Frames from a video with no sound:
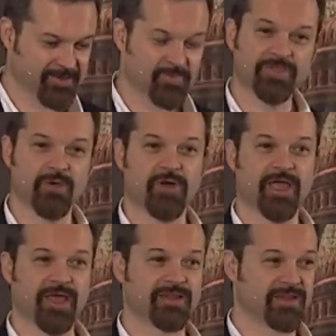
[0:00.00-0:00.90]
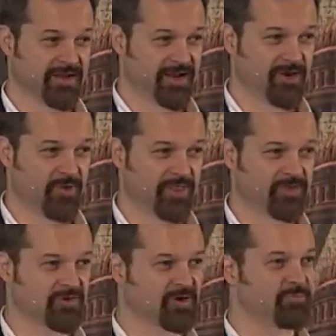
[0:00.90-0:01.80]
But they went ahead and did it anyway. They
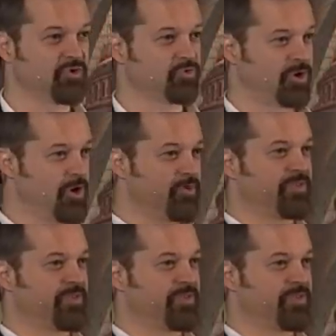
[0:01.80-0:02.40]
took a mutual oath.